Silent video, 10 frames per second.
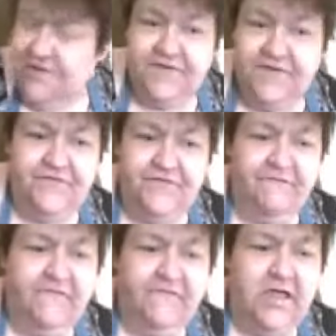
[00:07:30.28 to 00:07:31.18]
that's it
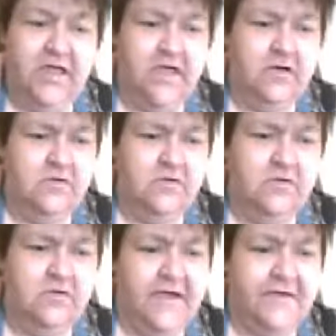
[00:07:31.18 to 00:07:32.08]
for now,
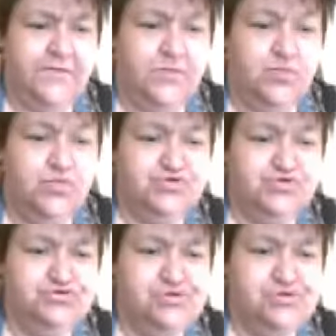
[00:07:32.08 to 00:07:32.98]
and we'll
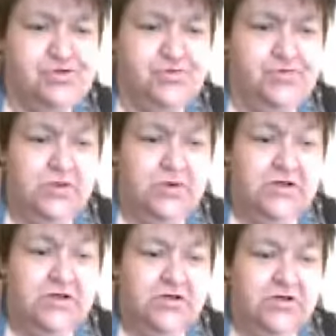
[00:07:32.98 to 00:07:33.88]
see you
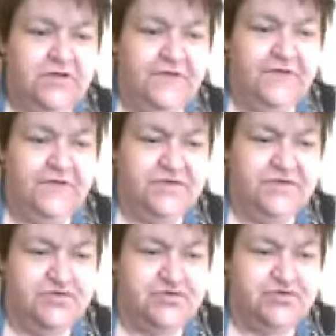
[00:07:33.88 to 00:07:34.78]
in the
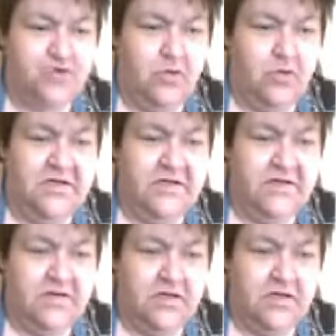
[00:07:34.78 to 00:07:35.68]
next installment
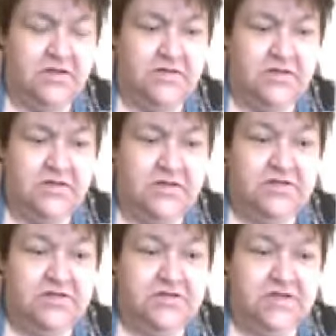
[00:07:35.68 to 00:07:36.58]
on
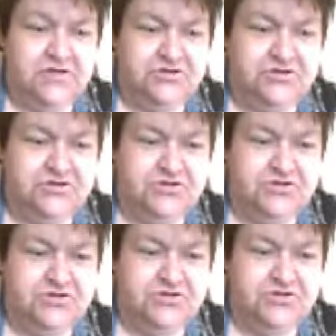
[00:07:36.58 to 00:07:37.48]

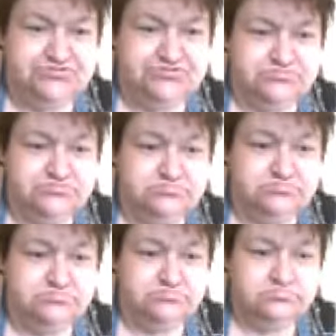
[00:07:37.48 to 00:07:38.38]
Inchies.
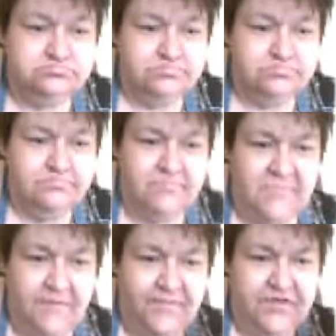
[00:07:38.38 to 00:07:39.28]

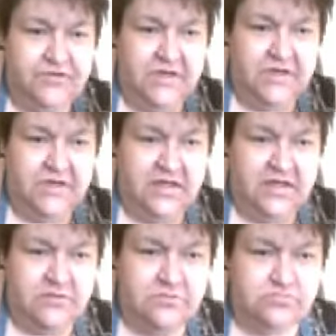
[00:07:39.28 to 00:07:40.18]
Happy
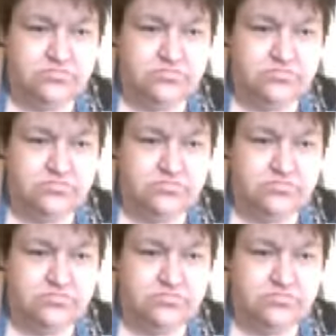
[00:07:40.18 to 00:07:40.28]
creating!